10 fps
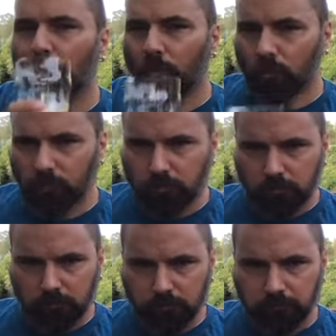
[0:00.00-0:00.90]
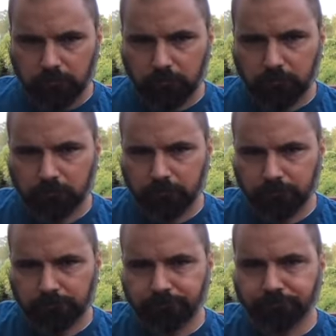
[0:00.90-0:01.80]

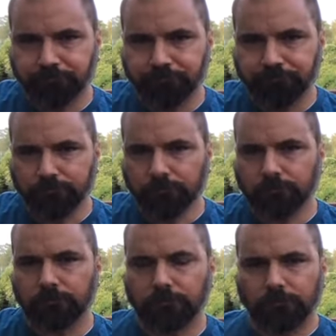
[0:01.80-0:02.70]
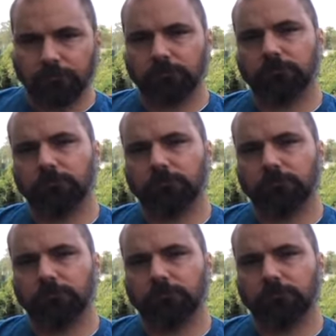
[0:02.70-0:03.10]
The person shown says nothing.